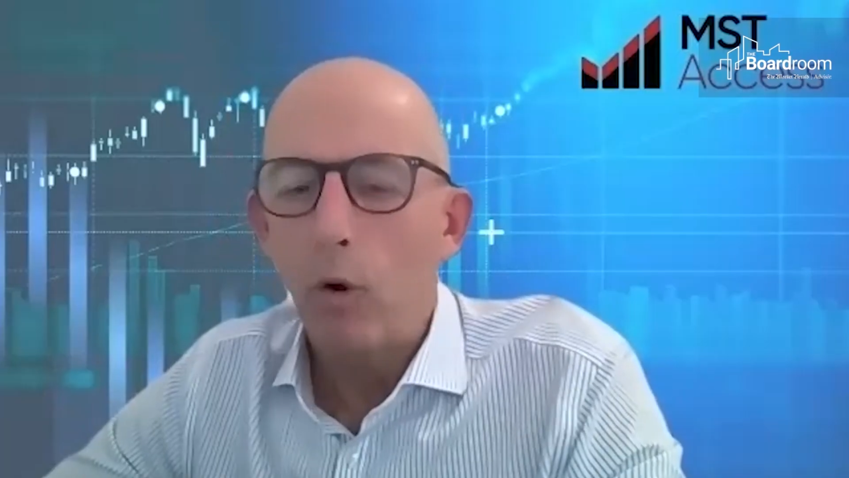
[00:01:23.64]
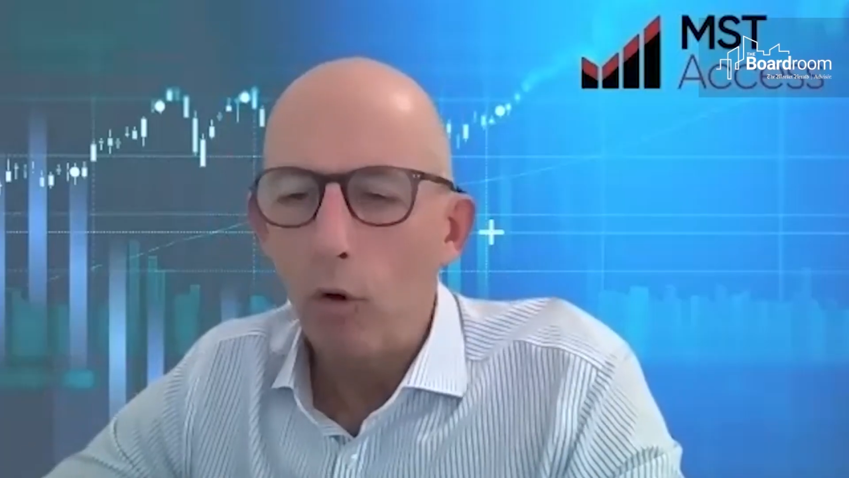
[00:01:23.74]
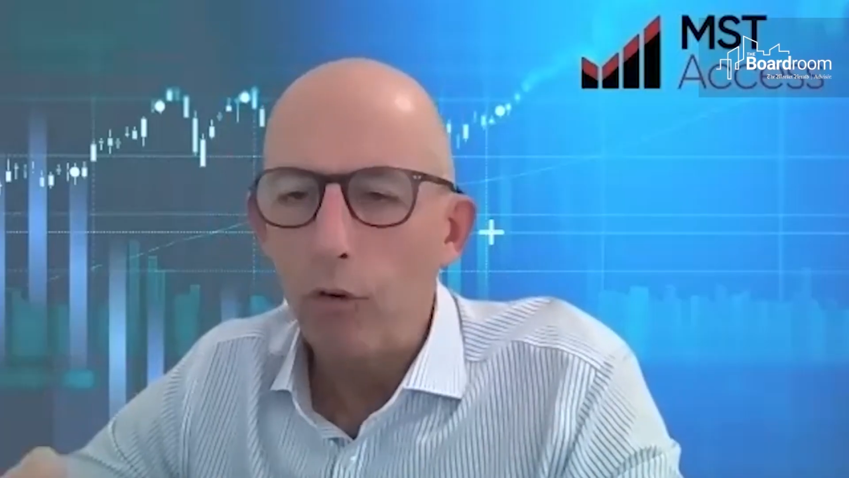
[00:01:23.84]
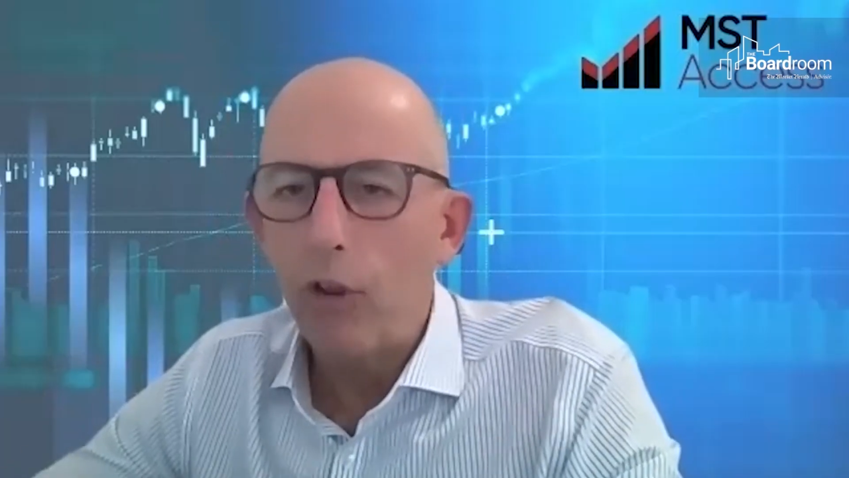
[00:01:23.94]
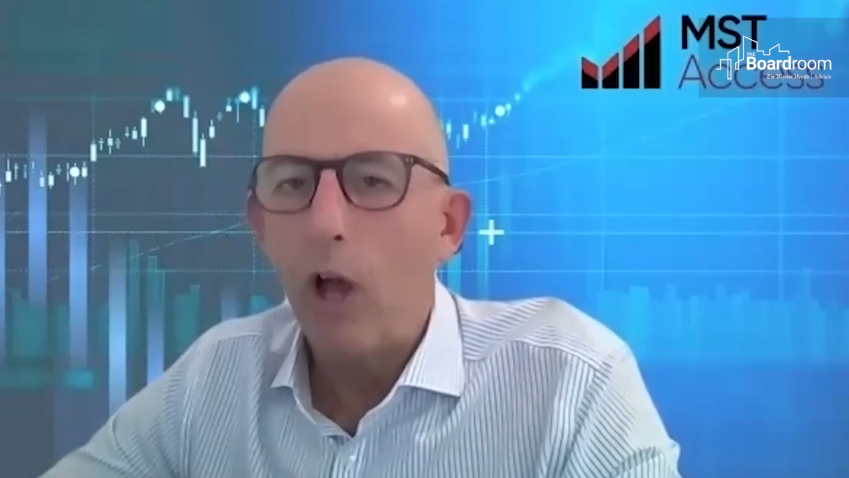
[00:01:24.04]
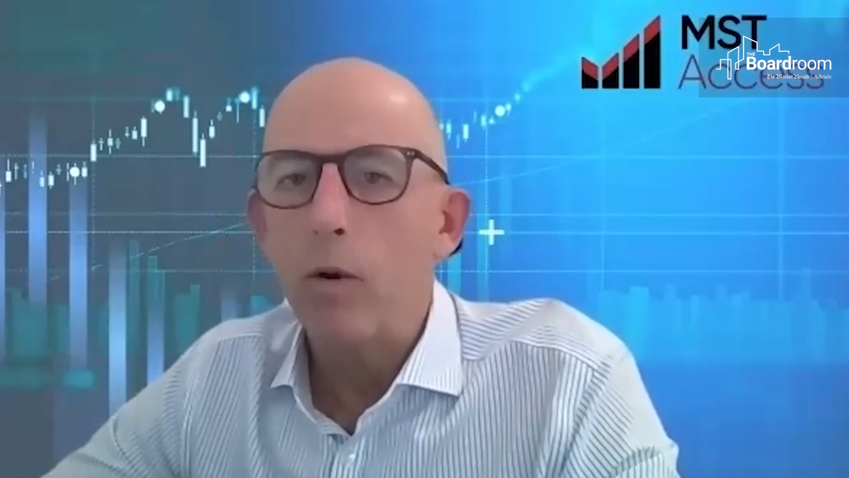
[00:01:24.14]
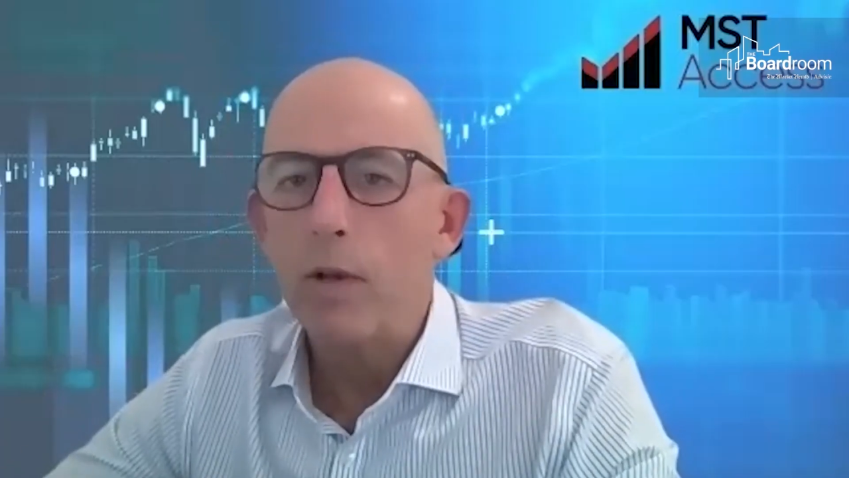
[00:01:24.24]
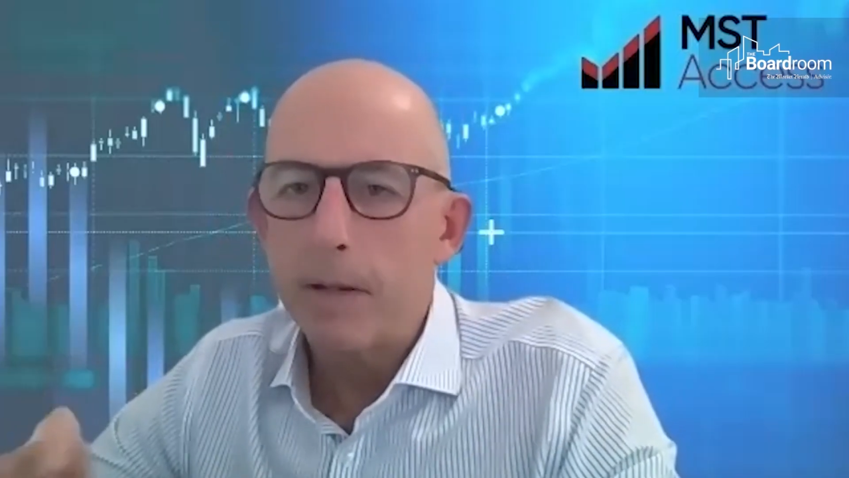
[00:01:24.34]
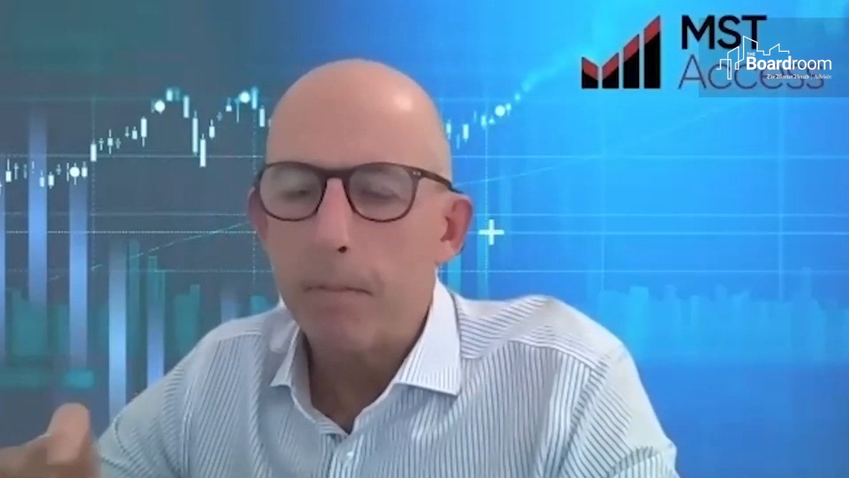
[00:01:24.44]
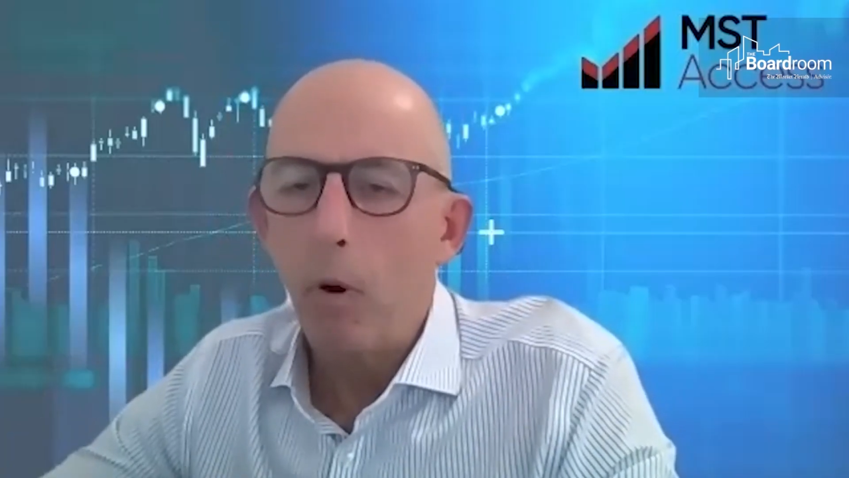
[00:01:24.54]
also
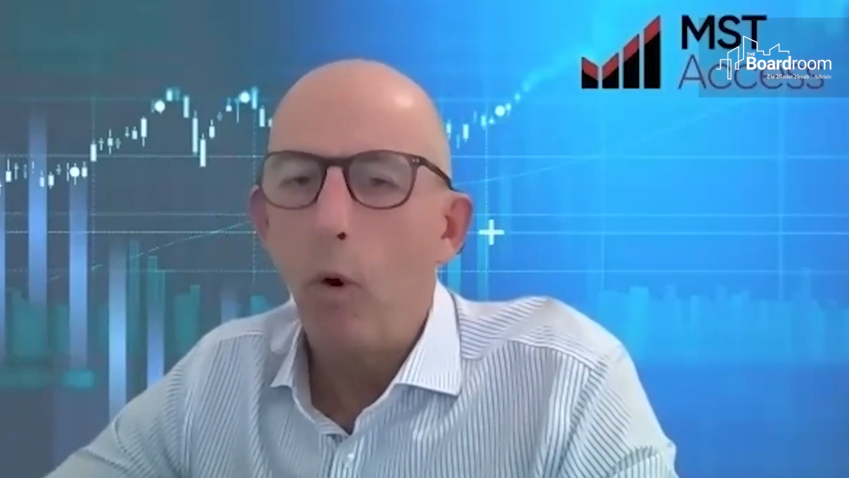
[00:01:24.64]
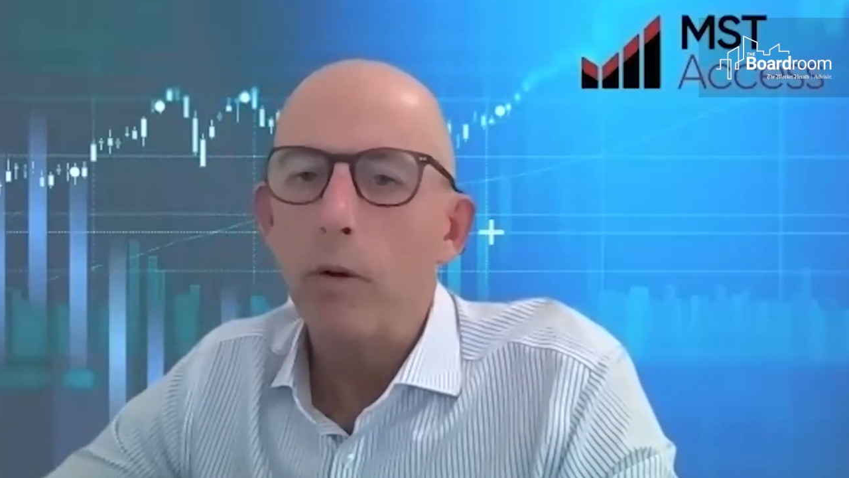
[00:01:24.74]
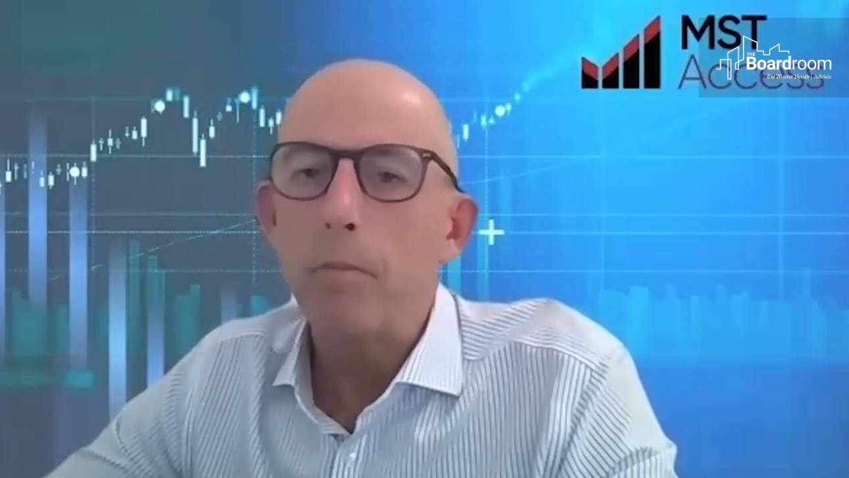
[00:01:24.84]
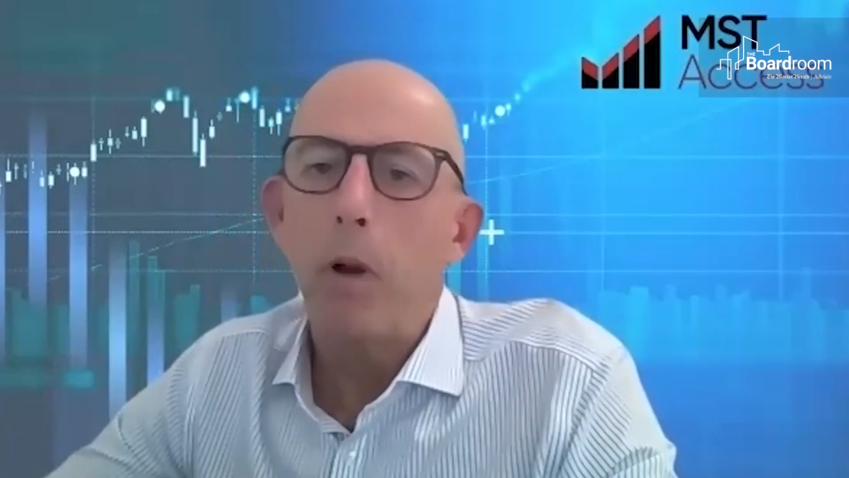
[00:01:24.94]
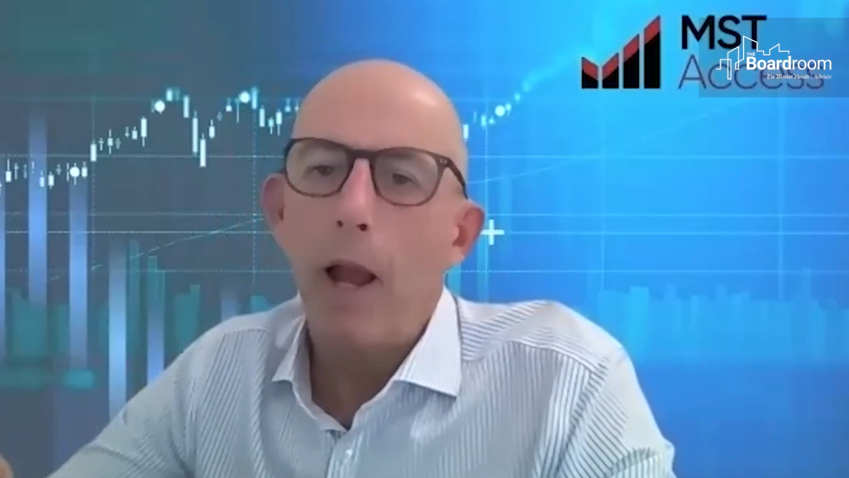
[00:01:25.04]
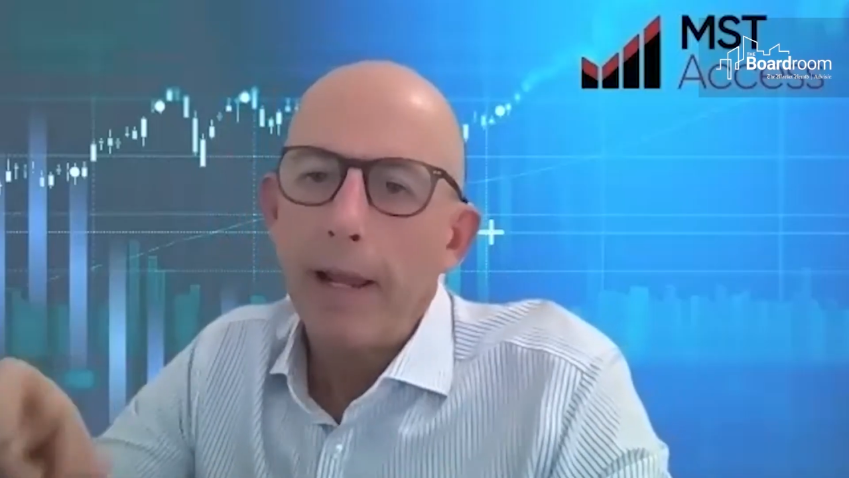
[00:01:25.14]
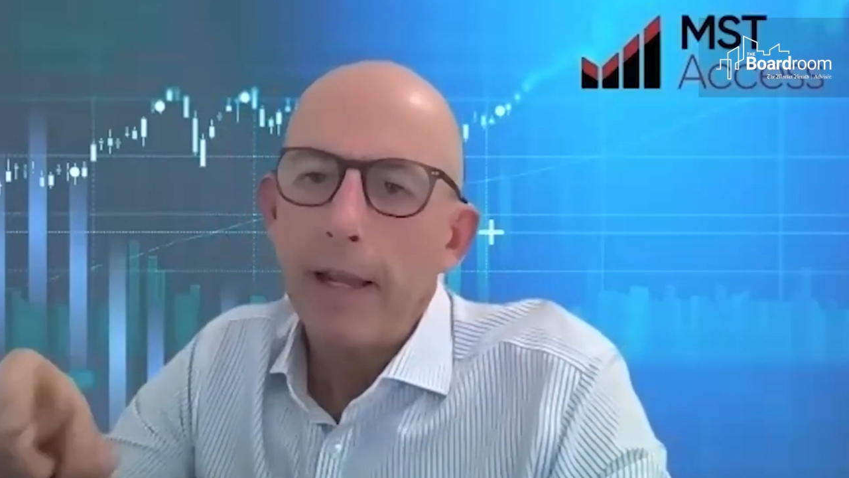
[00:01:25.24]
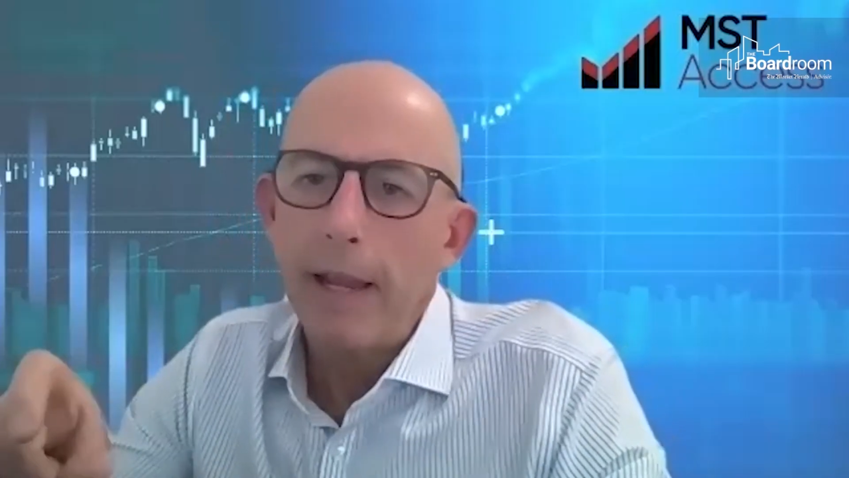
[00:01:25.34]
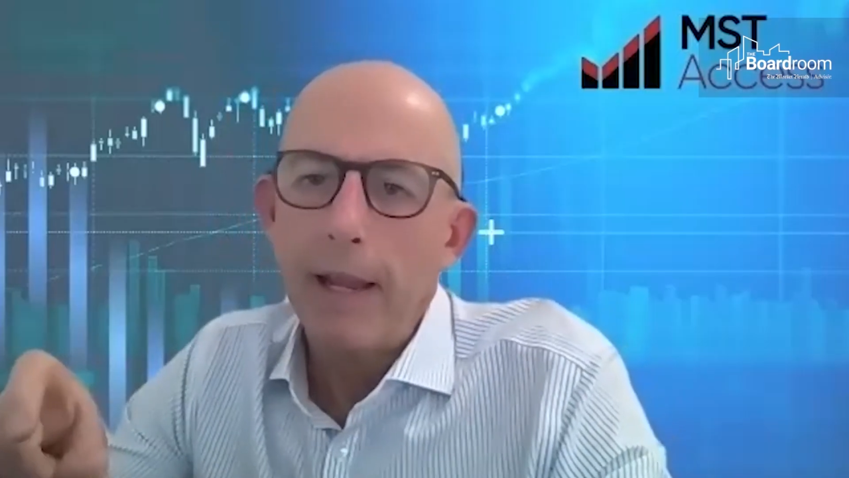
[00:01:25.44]
is an important plank